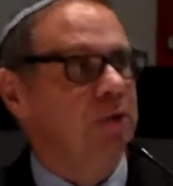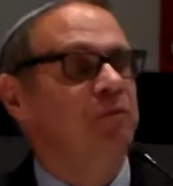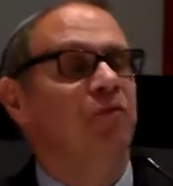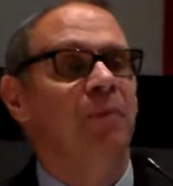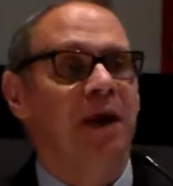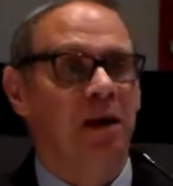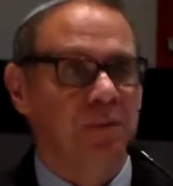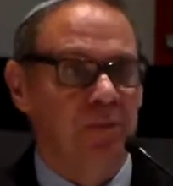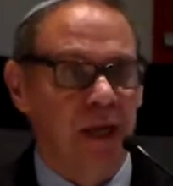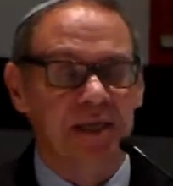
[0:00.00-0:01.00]
and from that
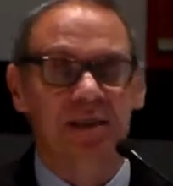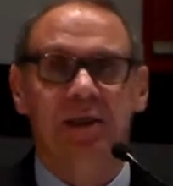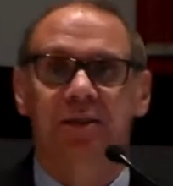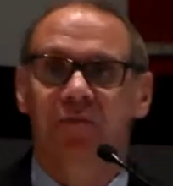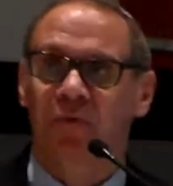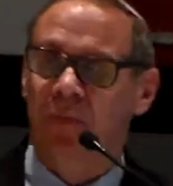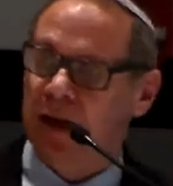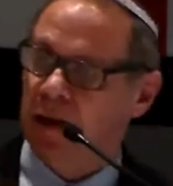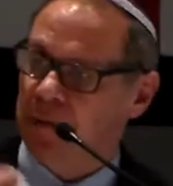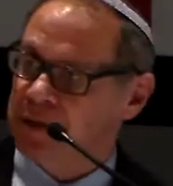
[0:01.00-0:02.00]
comes blessings, and from that